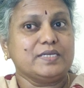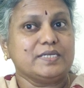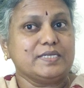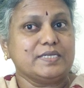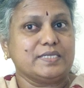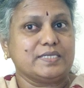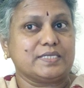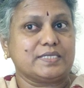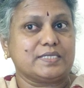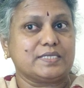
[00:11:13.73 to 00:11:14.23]

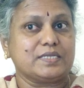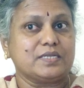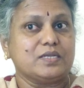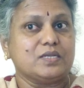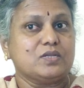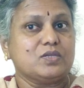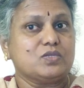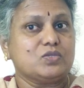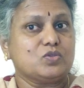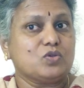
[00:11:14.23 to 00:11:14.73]
His.
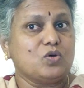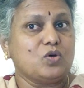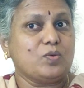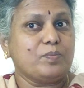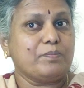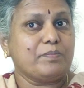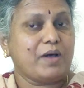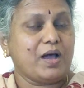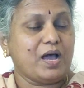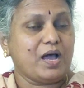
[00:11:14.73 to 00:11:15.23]
So
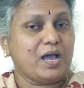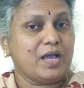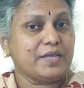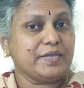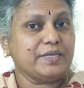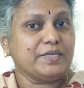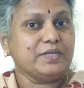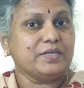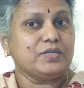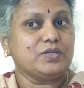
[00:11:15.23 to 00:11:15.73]

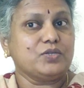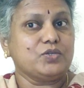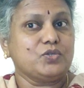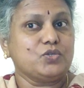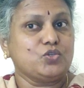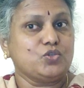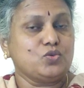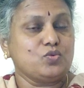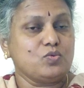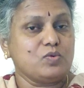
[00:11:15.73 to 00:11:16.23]
my,
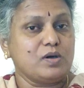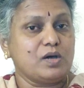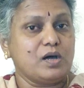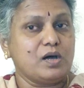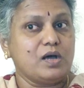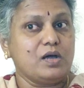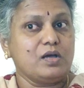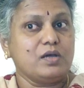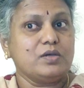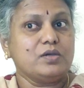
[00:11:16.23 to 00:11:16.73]

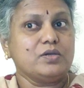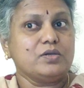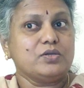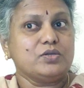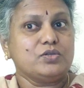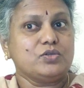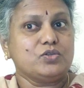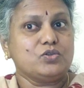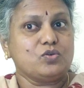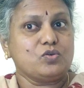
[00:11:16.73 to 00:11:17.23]
your,
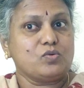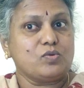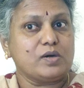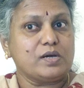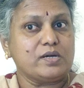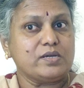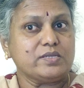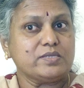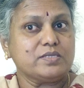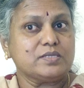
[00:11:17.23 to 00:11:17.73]

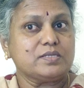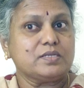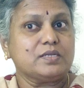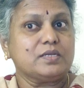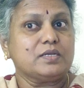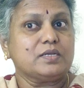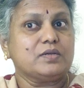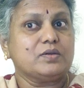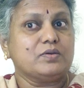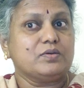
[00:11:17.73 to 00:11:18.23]
yours,
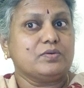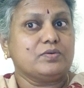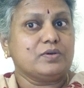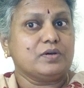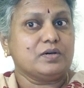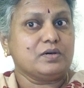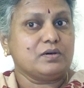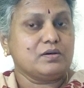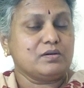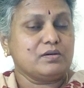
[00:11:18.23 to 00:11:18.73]

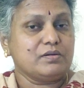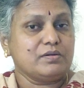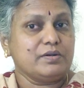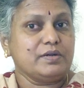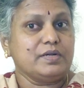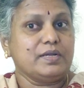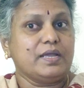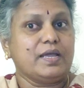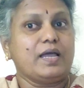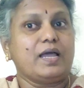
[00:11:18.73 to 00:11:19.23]

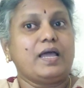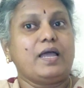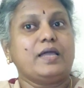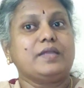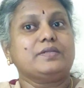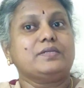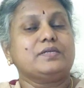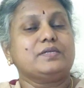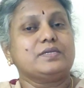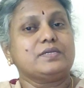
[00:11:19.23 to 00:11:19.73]
her
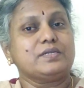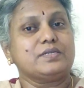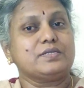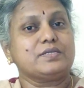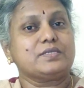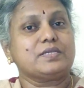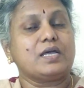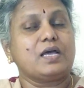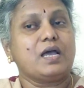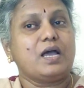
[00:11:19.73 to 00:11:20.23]
and
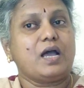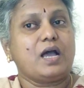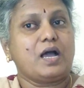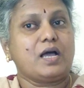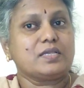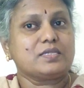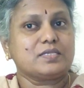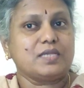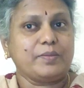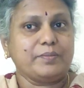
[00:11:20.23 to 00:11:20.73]
his
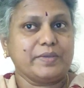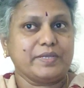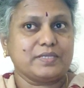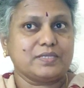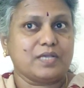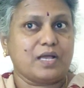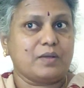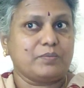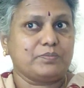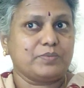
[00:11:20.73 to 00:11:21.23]
are some
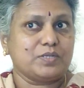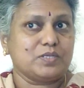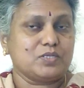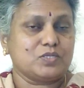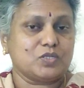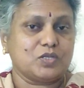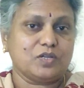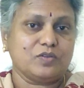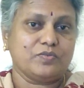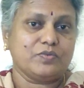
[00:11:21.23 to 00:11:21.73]

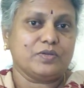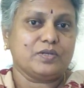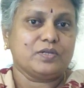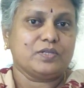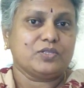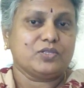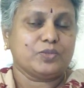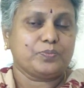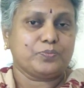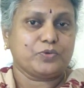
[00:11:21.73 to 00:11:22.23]
examples of
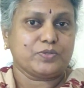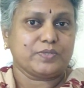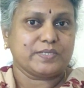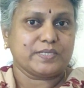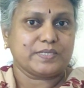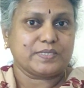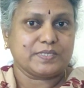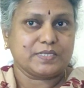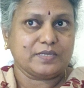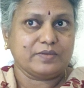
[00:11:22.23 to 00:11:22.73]
the
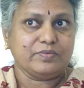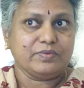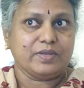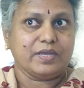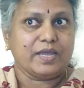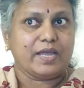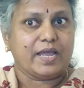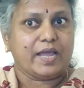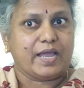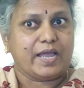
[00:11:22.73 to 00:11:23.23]
possessive
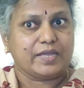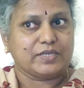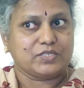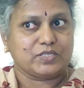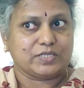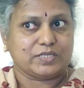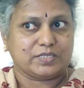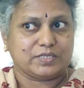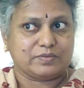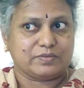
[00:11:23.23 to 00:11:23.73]

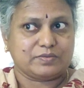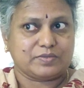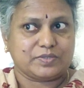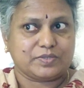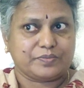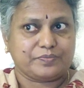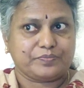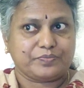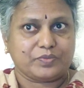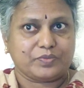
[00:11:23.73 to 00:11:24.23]
adjectives.